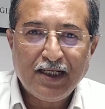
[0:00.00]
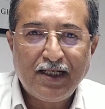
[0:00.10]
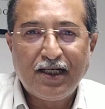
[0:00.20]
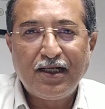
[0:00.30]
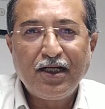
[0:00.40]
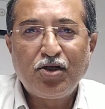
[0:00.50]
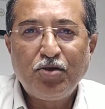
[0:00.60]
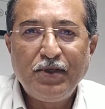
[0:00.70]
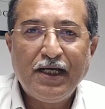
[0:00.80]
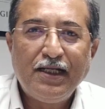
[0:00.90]
Girdle could
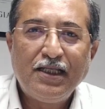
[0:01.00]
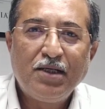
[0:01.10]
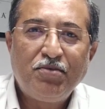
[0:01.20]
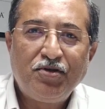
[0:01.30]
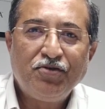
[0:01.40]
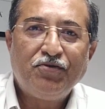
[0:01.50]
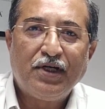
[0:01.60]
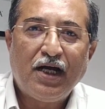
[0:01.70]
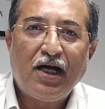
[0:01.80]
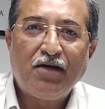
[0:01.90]
be anything between
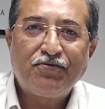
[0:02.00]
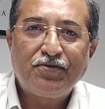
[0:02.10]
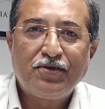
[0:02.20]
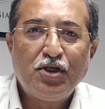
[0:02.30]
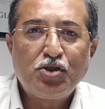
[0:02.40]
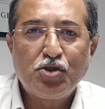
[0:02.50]
1.5 to